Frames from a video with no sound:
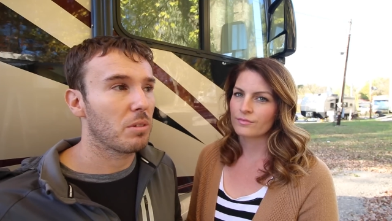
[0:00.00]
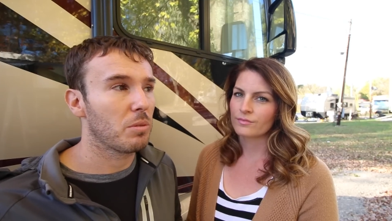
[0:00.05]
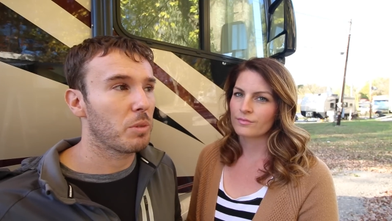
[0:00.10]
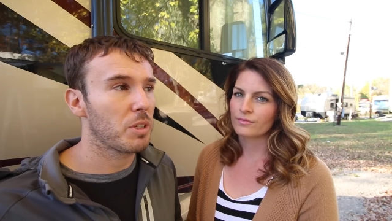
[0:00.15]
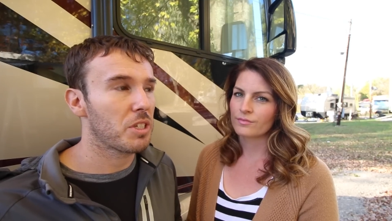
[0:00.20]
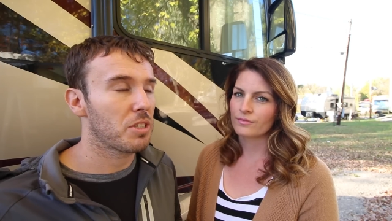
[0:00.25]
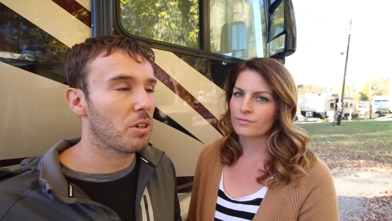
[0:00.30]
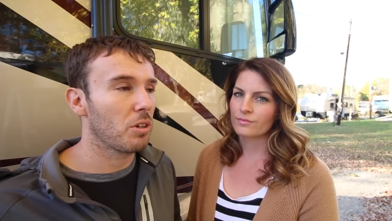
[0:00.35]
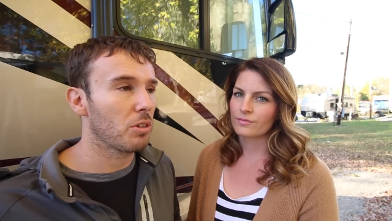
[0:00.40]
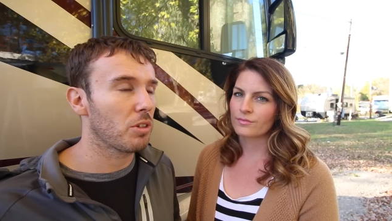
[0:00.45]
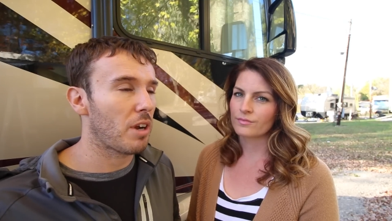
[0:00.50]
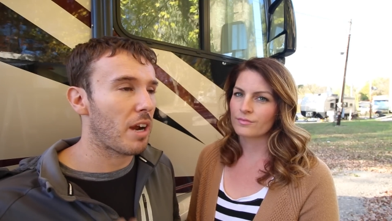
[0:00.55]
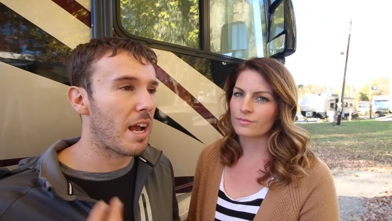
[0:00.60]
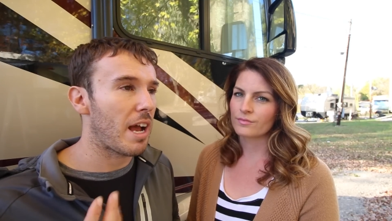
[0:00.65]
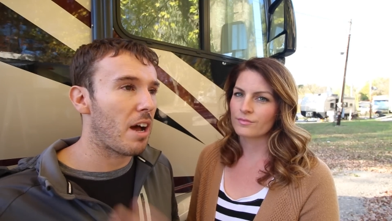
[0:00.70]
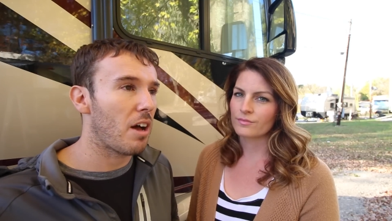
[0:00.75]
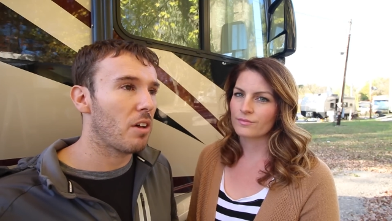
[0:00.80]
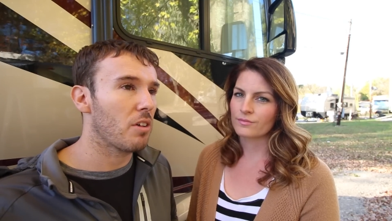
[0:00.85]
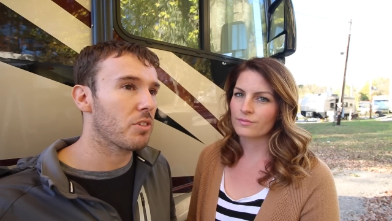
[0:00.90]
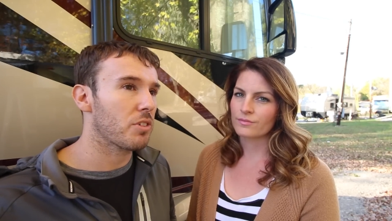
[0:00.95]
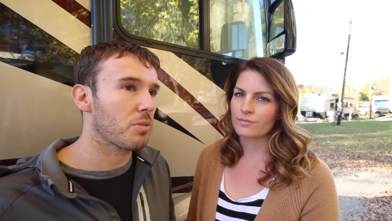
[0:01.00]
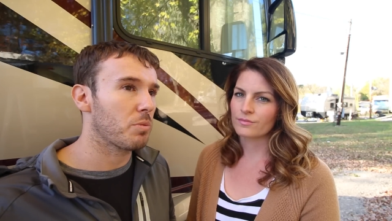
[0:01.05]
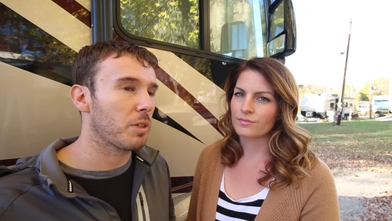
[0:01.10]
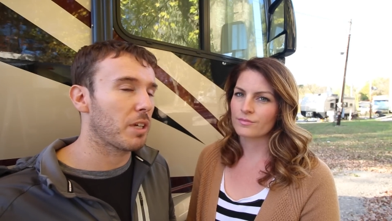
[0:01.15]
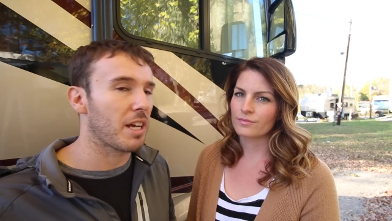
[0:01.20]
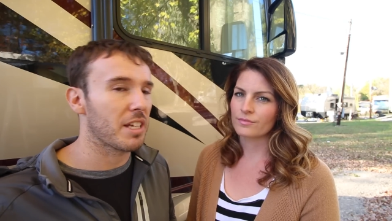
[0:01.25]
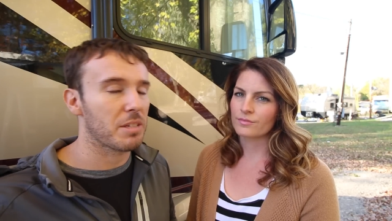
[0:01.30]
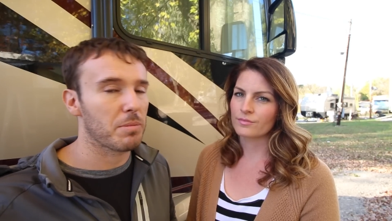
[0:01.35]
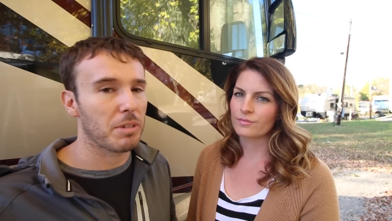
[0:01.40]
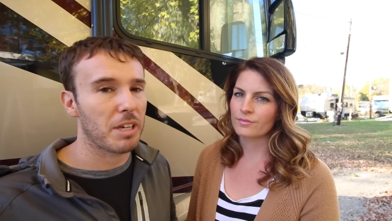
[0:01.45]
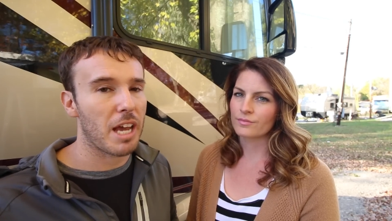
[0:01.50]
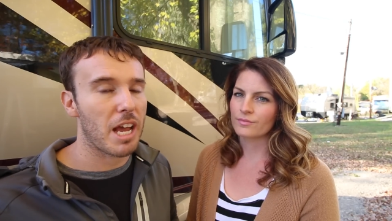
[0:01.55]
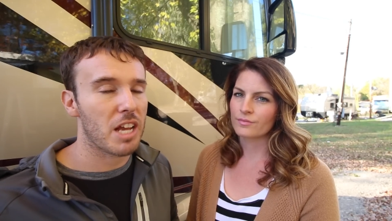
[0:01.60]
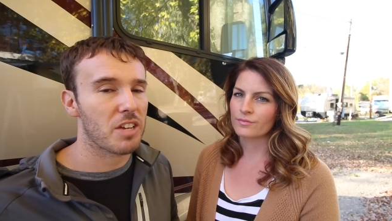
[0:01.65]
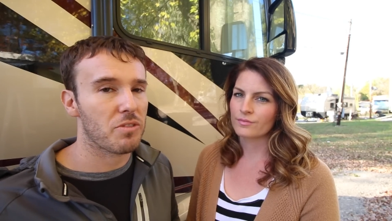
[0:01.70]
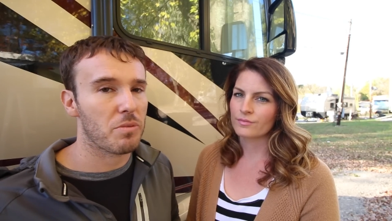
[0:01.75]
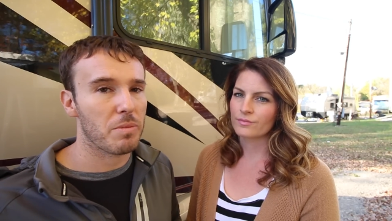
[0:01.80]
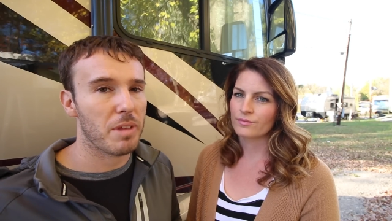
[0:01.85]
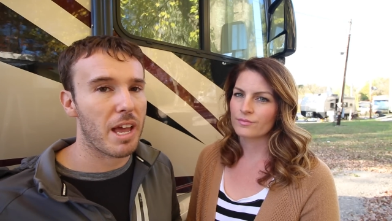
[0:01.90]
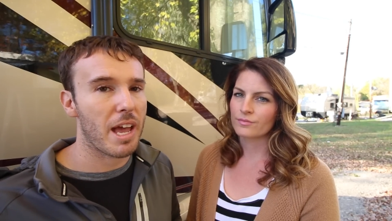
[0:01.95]
Speaker 1: we sold our house, we got some
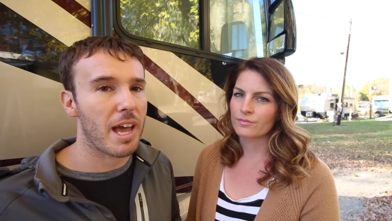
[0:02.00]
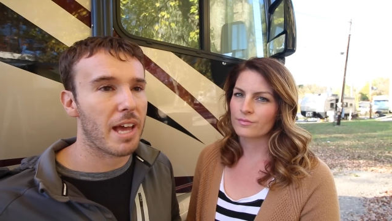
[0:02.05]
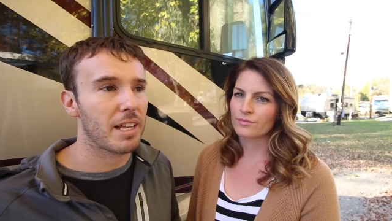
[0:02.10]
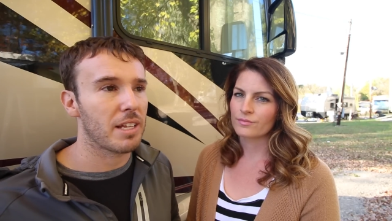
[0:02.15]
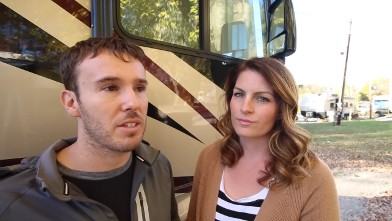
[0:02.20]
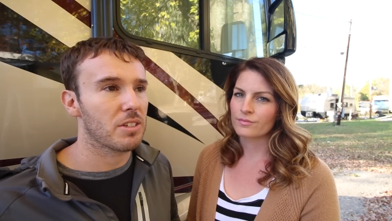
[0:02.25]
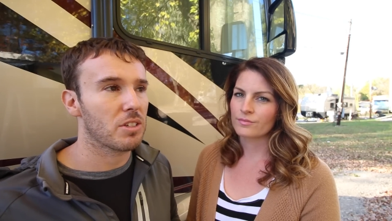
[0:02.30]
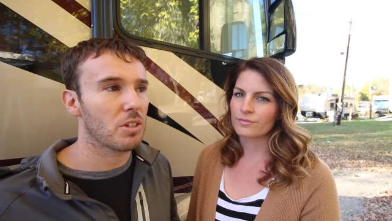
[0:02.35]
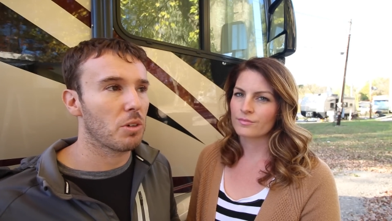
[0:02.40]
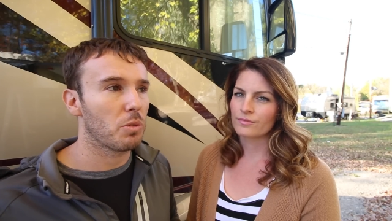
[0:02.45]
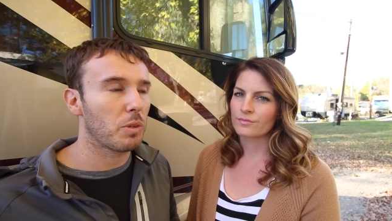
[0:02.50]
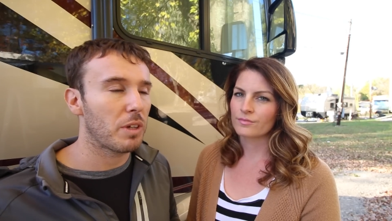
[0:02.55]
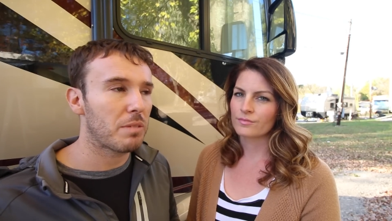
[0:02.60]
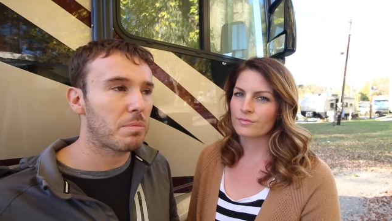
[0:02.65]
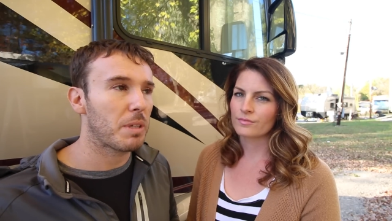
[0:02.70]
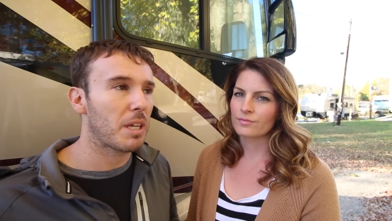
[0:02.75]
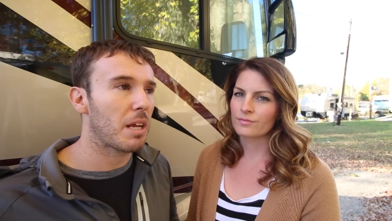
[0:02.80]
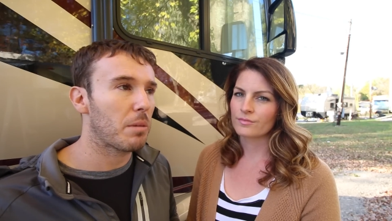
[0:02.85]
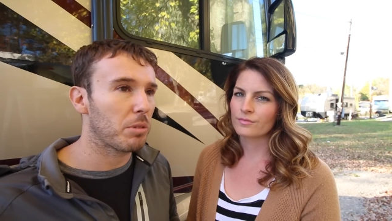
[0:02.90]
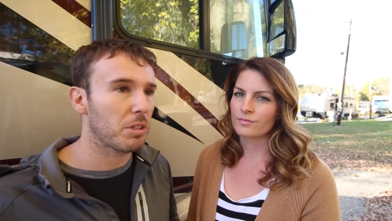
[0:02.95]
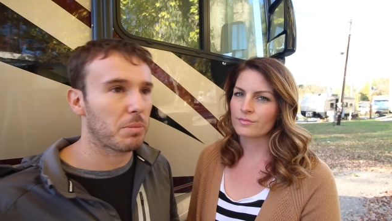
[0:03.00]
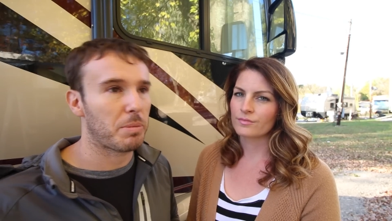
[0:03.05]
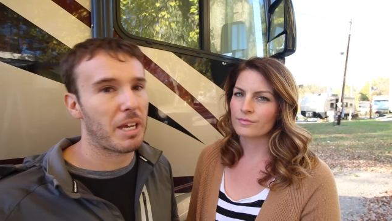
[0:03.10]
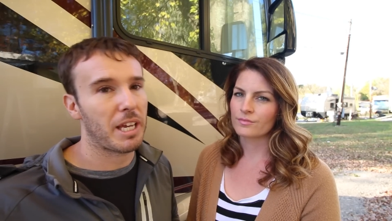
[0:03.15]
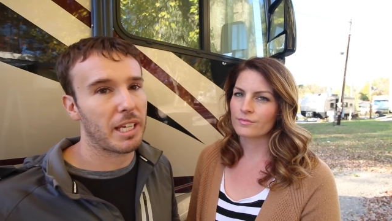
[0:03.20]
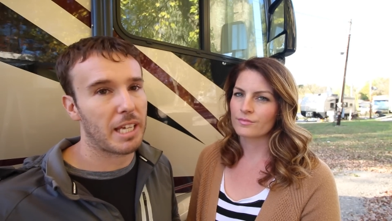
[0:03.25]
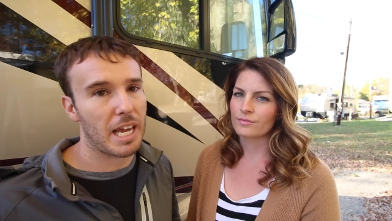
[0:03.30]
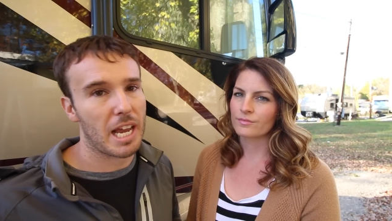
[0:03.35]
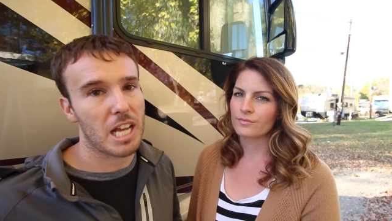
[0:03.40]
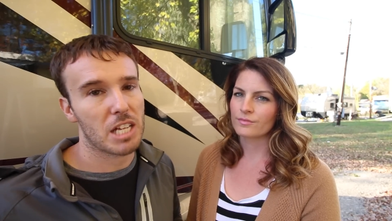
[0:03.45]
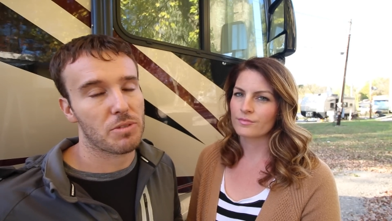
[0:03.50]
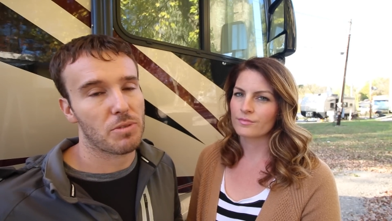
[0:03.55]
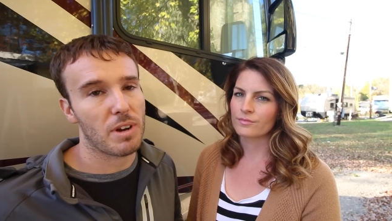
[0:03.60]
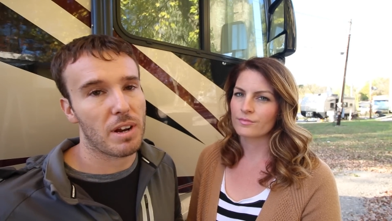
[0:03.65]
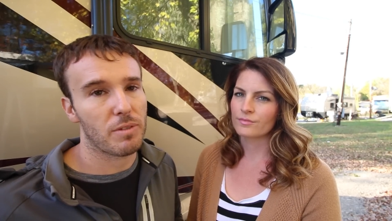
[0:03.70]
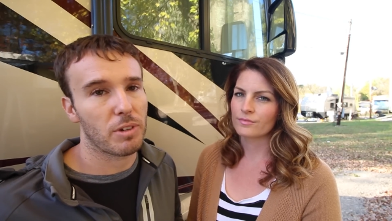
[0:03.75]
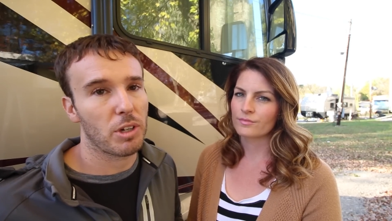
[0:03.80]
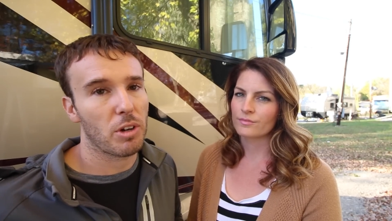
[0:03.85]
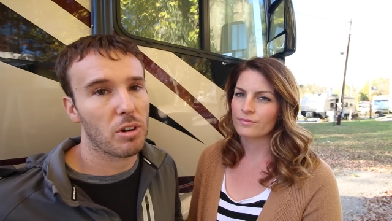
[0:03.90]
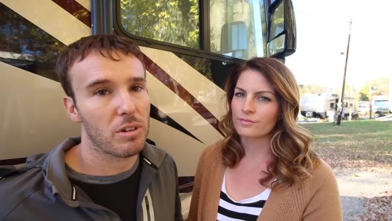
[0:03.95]
cash from that, and so we've been able to pay cash for
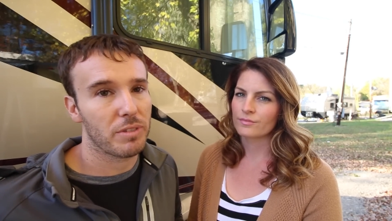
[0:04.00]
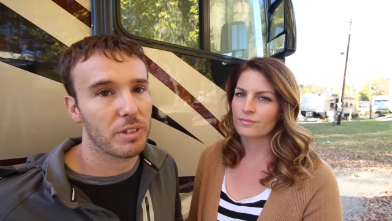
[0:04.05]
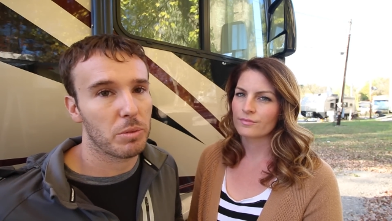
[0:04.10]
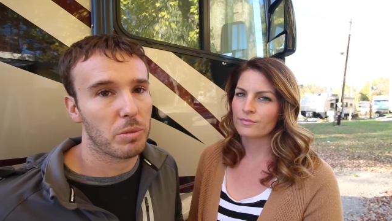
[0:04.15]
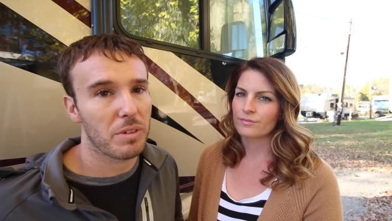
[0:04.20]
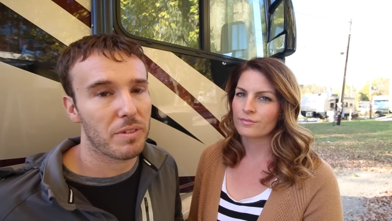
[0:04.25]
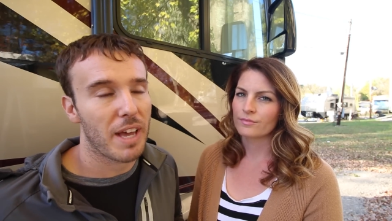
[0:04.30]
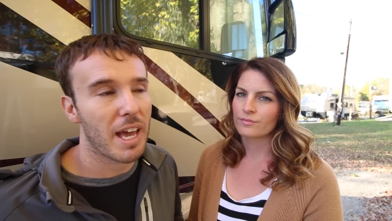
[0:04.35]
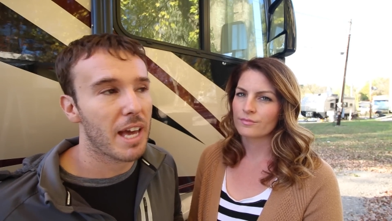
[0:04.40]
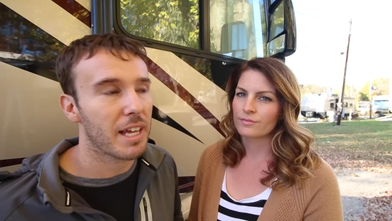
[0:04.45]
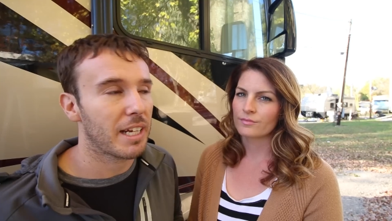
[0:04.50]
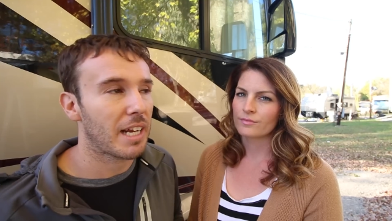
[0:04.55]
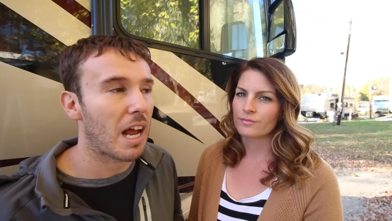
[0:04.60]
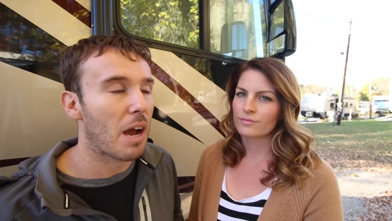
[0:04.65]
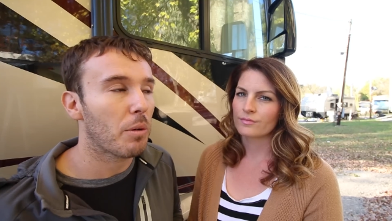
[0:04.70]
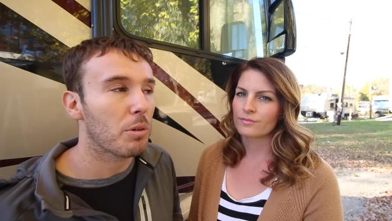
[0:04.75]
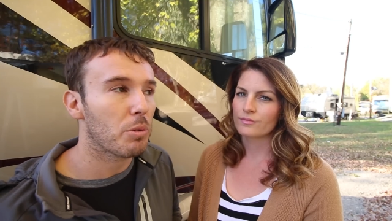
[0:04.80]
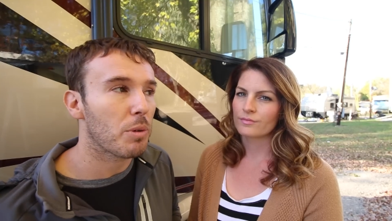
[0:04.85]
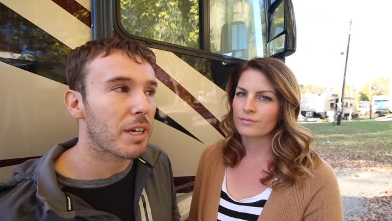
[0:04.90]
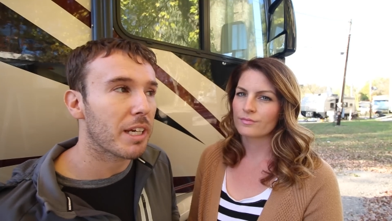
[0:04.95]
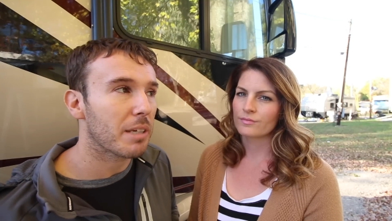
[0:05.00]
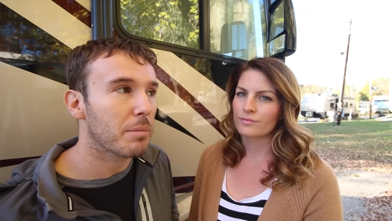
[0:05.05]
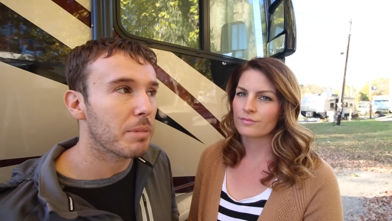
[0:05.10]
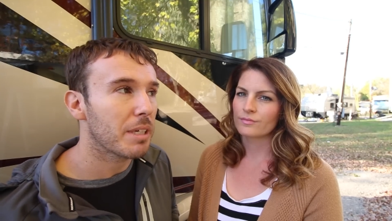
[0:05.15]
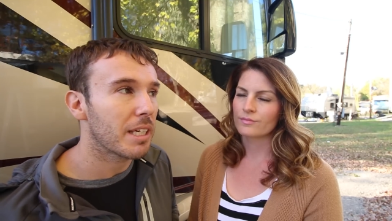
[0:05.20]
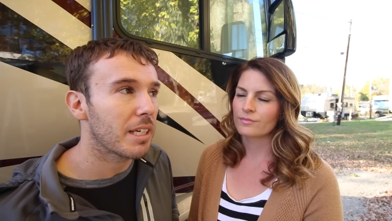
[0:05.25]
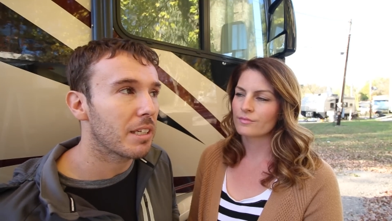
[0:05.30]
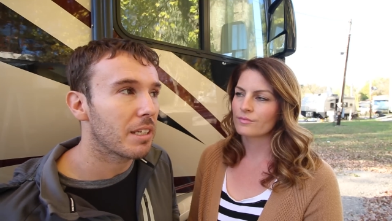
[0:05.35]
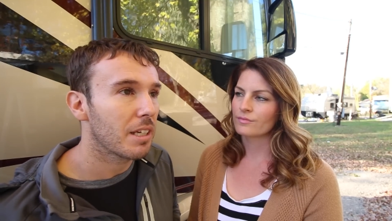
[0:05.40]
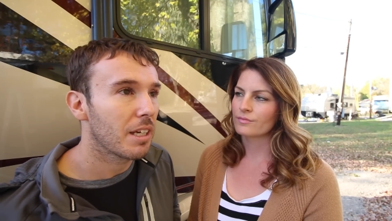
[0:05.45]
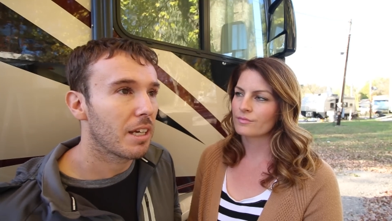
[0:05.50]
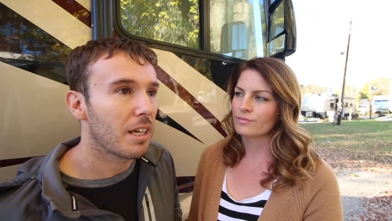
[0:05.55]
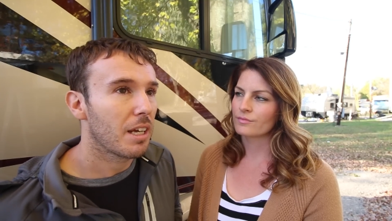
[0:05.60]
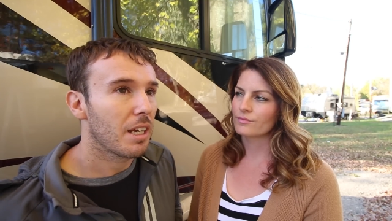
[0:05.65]
every RV we've had. And I would recommend,